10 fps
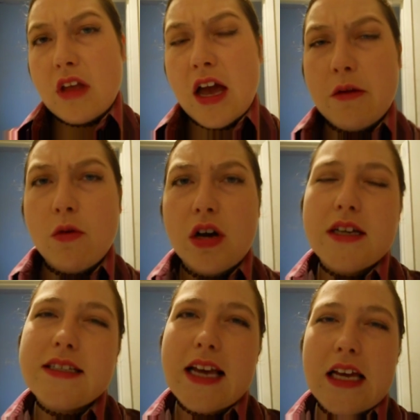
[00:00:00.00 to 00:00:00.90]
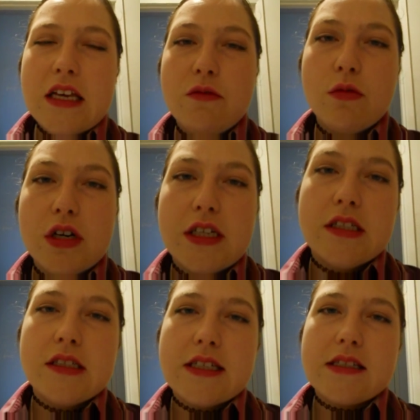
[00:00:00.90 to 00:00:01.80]
I want
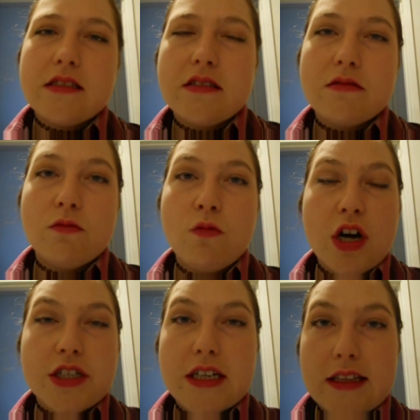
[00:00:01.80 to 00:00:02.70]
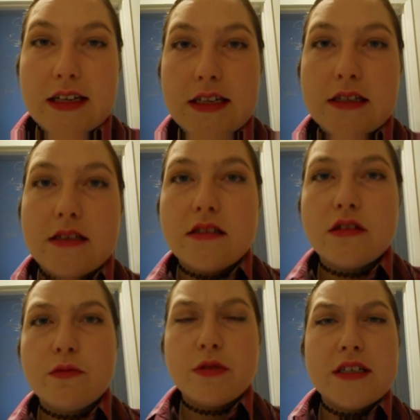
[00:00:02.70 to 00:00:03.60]
anyone that's watching this
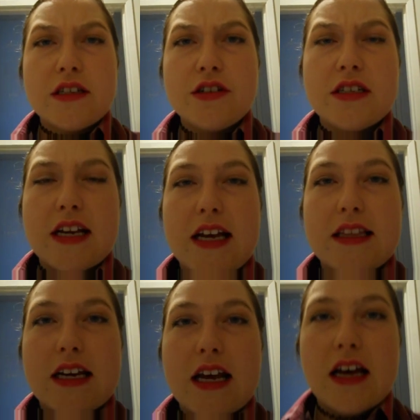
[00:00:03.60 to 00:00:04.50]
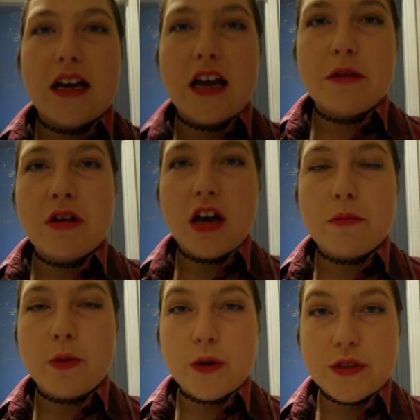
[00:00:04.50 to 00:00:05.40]
to please understand that I'm not
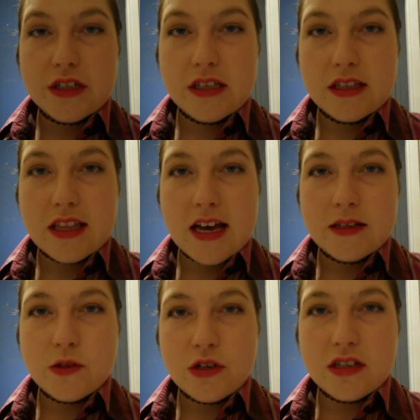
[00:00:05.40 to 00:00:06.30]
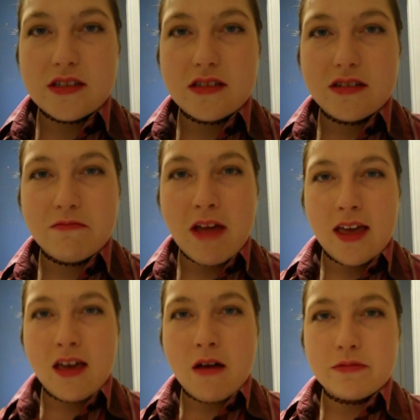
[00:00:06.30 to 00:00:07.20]
a person that's just
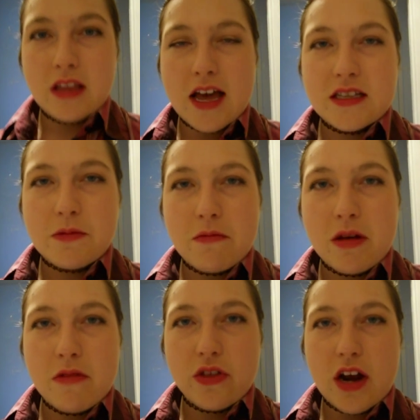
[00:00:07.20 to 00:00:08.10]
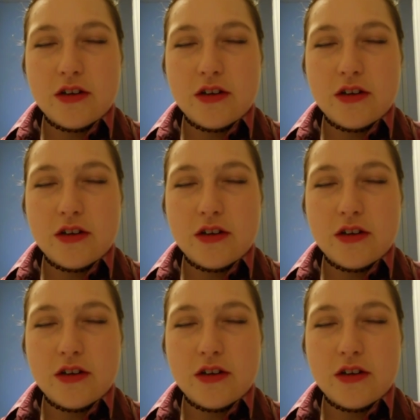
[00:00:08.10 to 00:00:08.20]
making up lies about my mother.